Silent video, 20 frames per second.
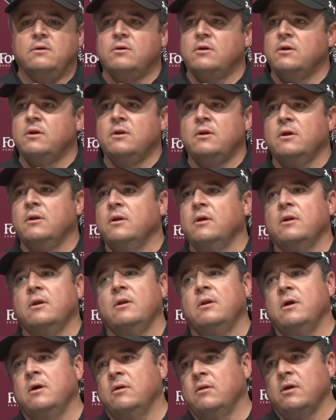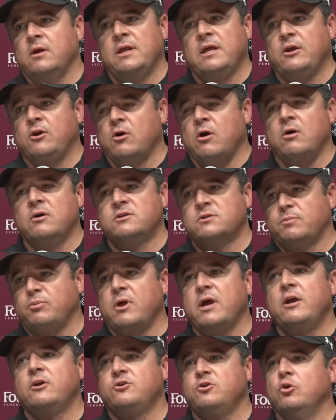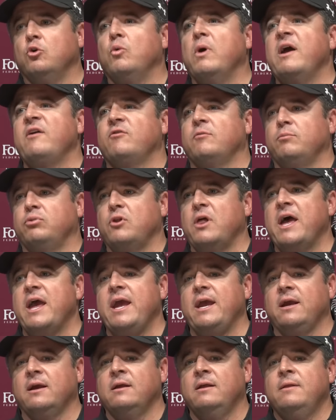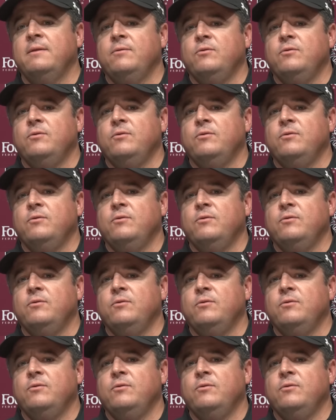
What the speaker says: Like, you're always a play or two away from playing.